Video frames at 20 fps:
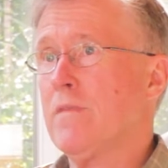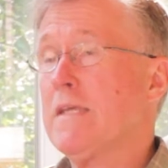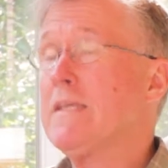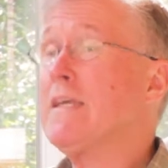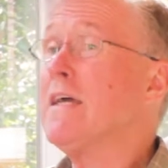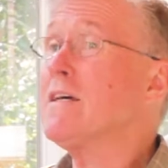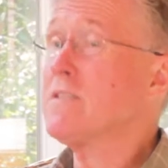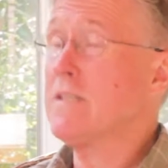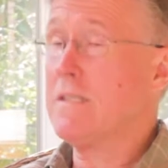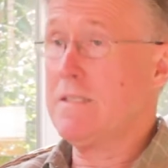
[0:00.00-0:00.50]

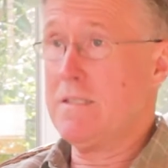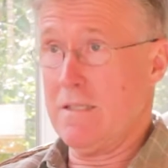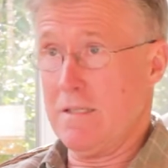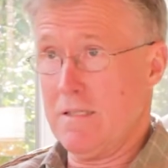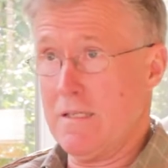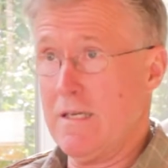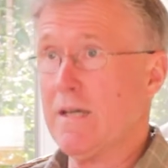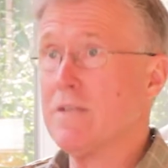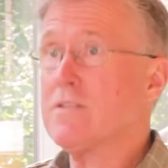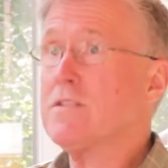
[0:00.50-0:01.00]
Yes, they did.
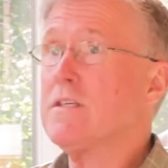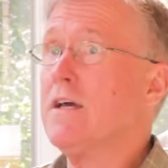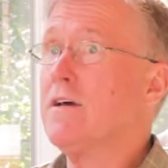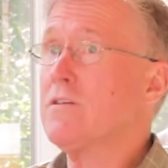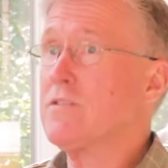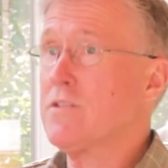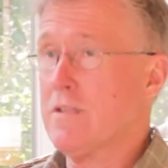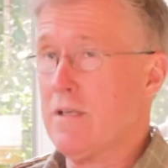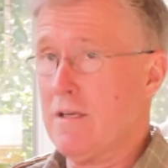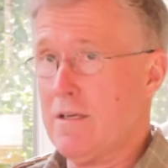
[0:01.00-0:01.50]

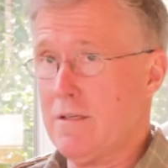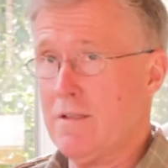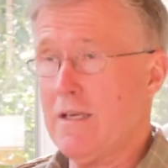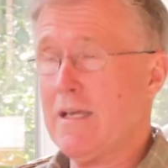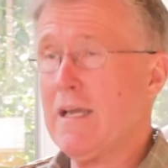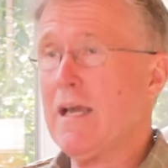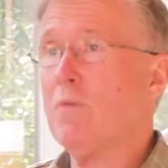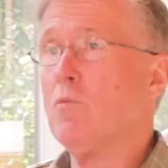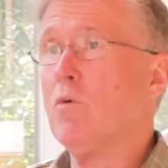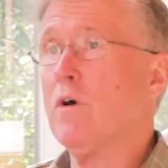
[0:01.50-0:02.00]
Yes. They
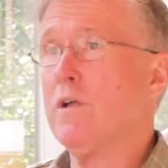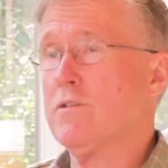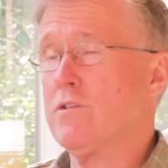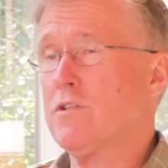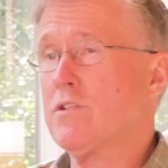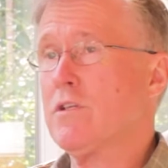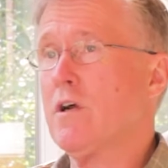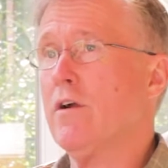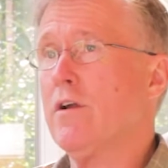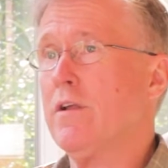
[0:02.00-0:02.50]
had one
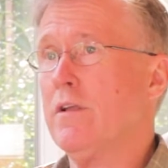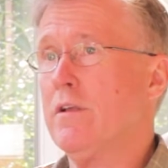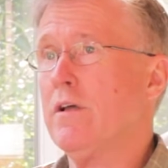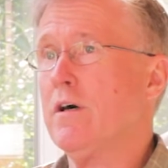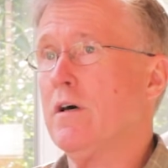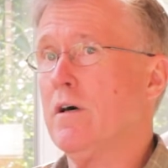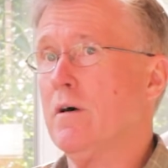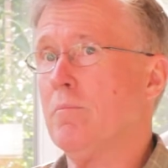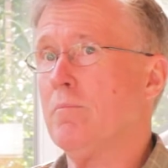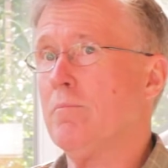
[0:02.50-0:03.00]
started
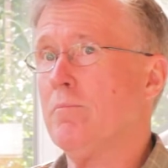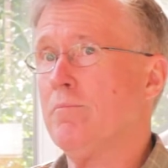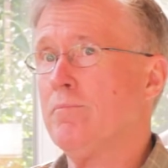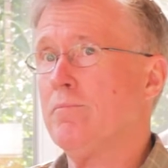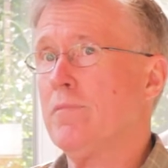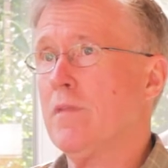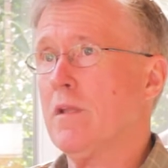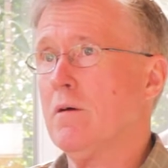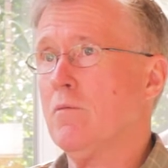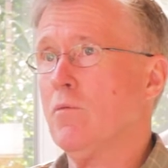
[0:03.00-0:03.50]

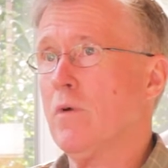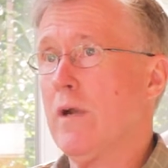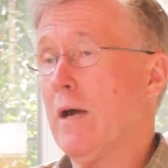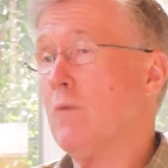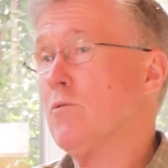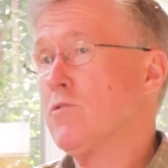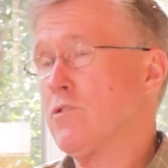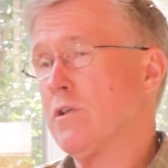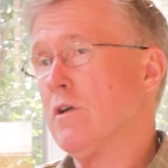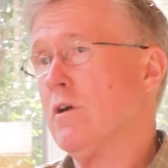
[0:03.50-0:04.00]
when I
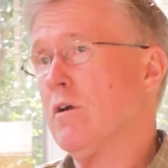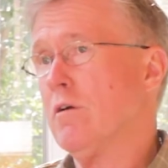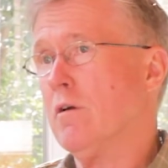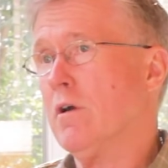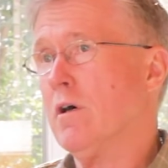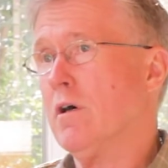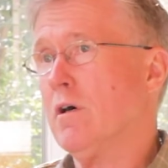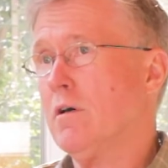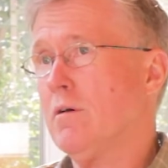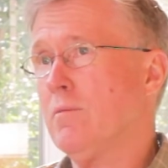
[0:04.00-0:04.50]
was
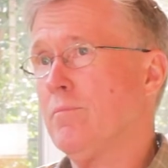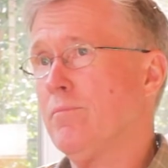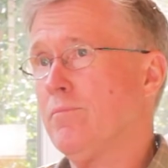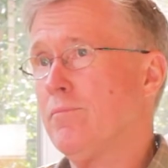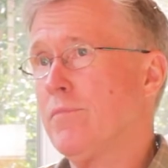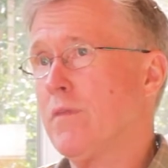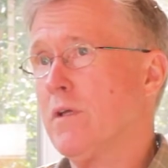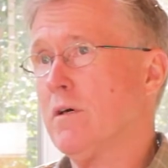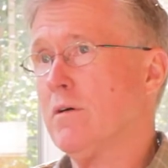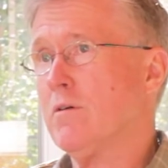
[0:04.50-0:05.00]
there
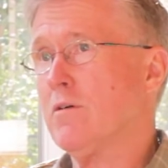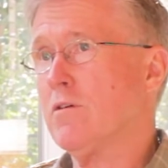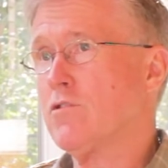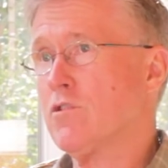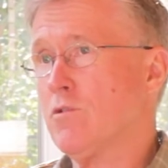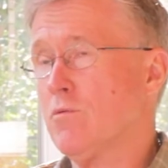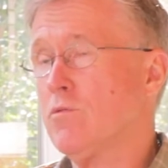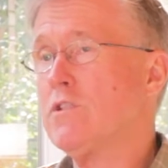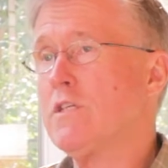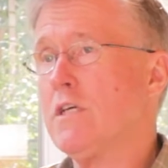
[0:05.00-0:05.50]

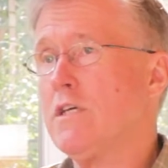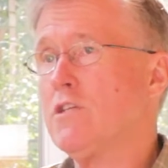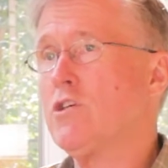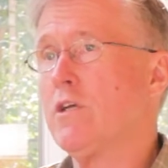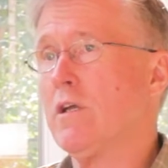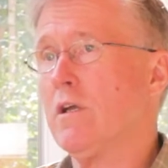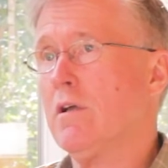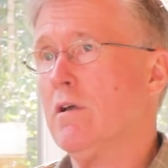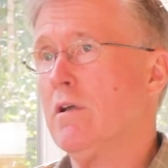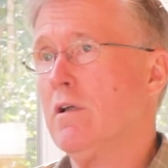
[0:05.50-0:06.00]
student
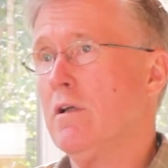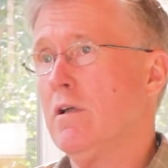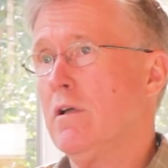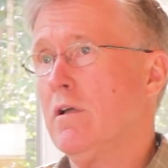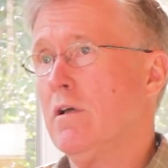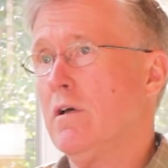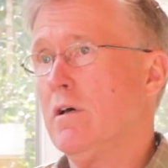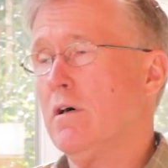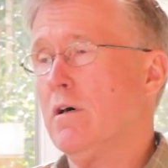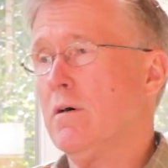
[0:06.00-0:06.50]
teaching.
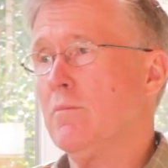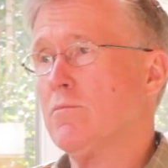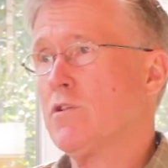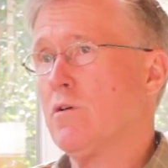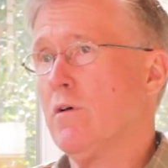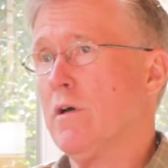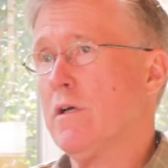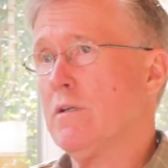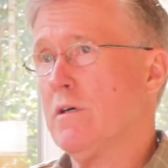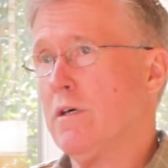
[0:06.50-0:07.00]

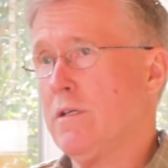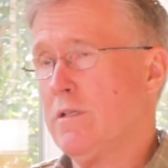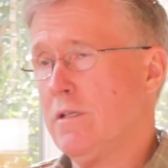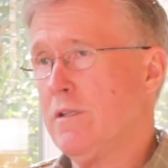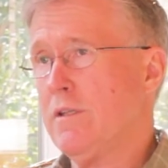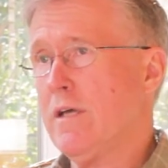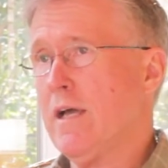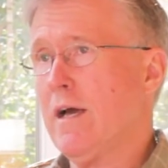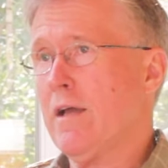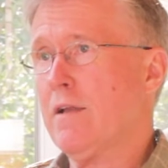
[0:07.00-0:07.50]
So I did
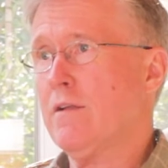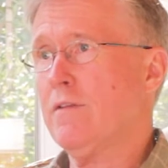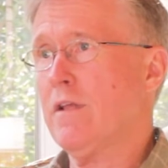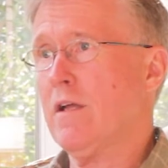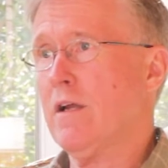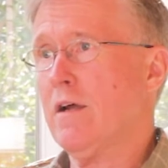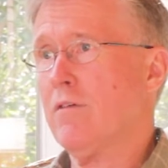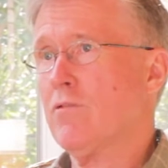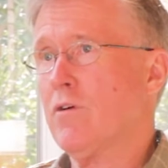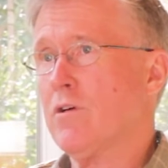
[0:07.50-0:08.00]
that, and then
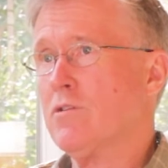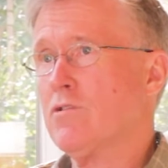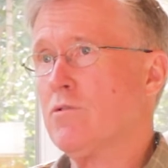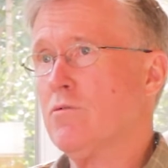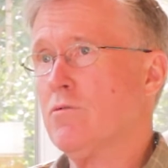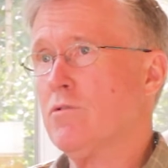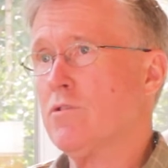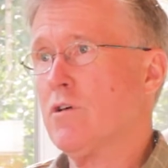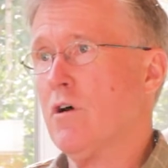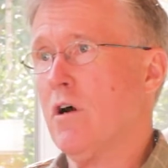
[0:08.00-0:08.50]
after I
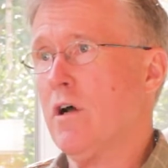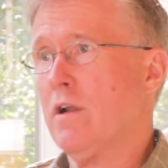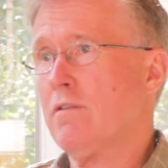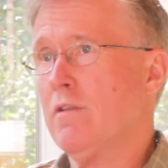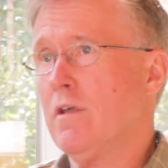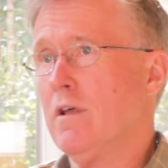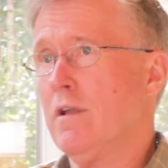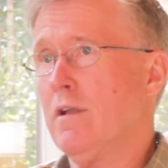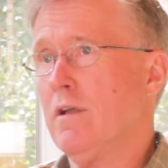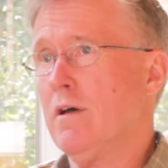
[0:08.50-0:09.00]
student taught,
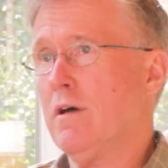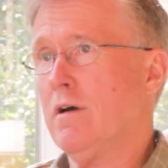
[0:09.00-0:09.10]
then